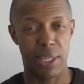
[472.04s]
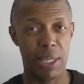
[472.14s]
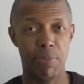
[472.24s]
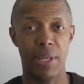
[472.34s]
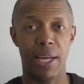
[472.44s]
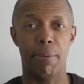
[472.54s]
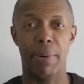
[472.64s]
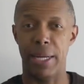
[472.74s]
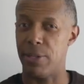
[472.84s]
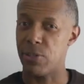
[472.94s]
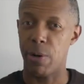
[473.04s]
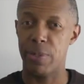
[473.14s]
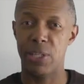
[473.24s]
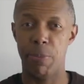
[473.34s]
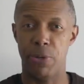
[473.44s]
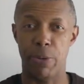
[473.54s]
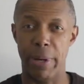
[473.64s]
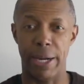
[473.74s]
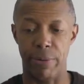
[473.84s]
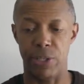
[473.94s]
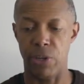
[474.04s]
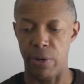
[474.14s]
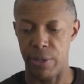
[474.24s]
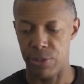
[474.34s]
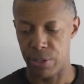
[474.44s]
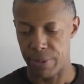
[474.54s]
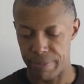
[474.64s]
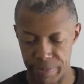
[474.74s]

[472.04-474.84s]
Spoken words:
keep that in mind. It's always keeping your battery charged.